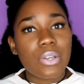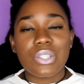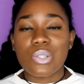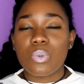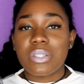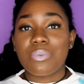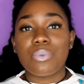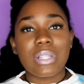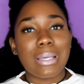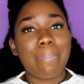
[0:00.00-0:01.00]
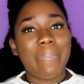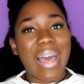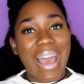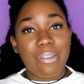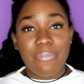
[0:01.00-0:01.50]
It just was a really
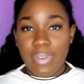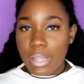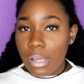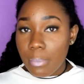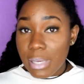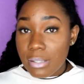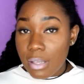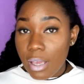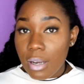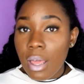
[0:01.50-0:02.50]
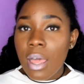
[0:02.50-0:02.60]
bad feeling on my skin,